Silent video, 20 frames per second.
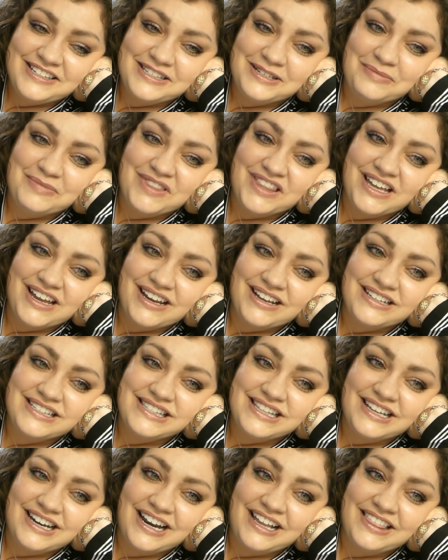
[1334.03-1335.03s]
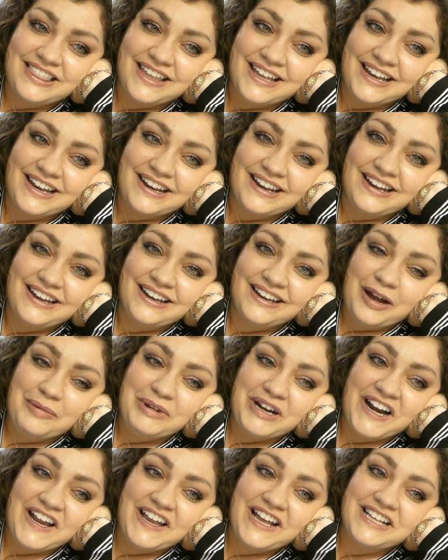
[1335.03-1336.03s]
some things that I think, I
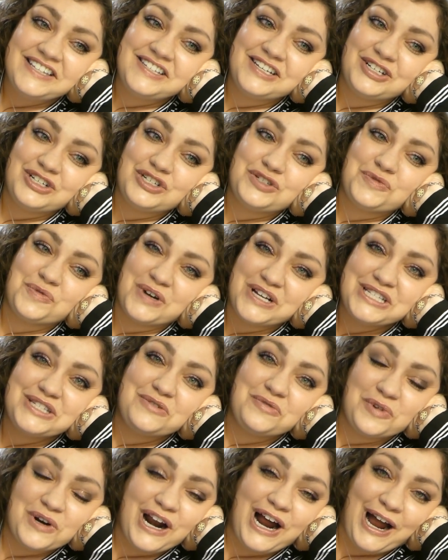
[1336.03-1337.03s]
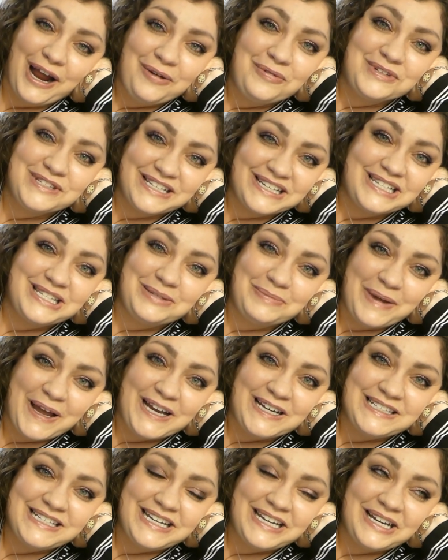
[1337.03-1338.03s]
mean, I guess it just wasn't what I was
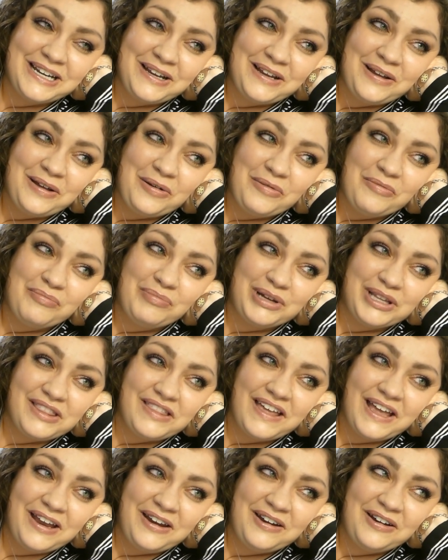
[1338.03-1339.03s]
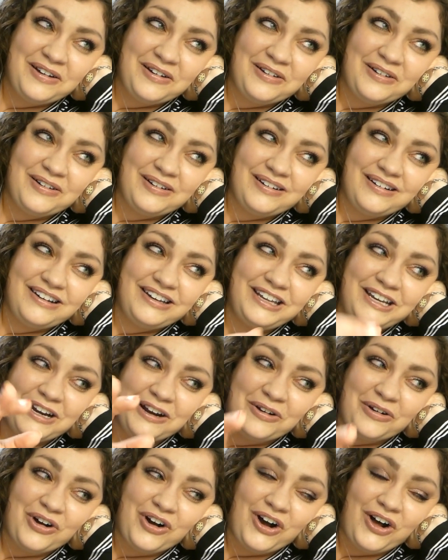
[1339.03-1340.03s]
expecting, but then, you
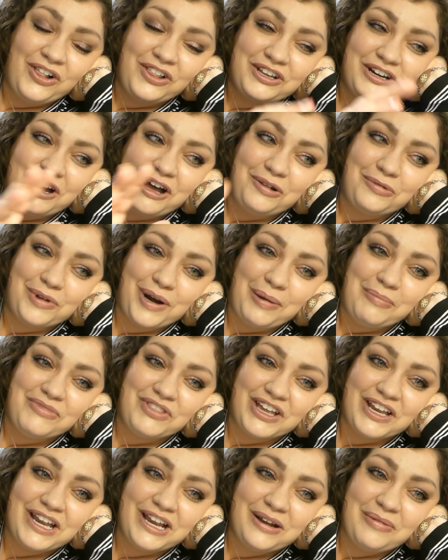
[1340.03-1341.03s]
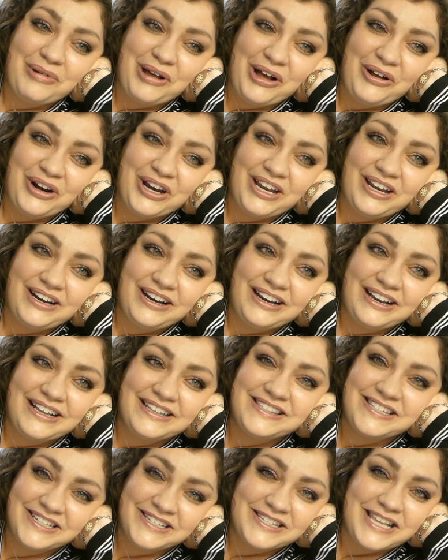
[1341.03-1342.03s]
know, all in all, when I'm thinking about it,
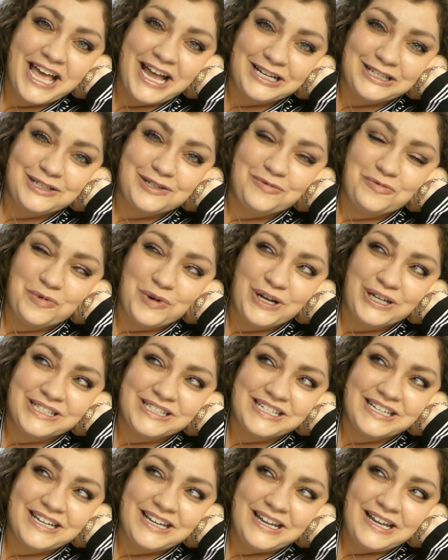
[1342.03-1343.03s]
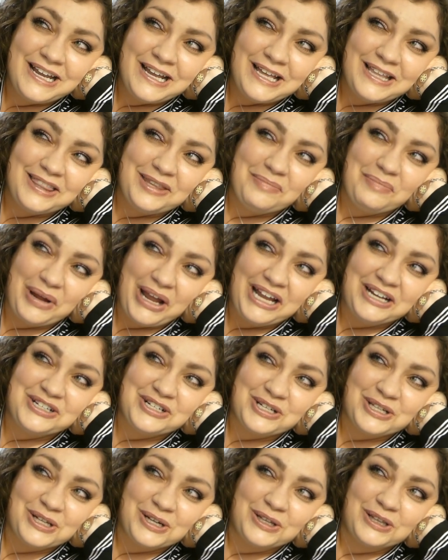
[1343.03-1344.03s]
it's exactly what The
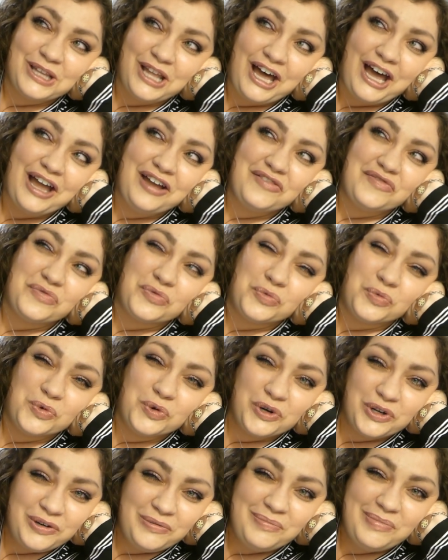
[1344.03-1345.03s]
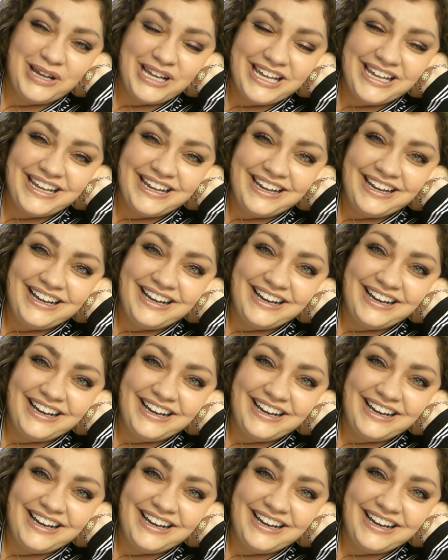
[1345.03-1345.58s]
Bachelor Live would be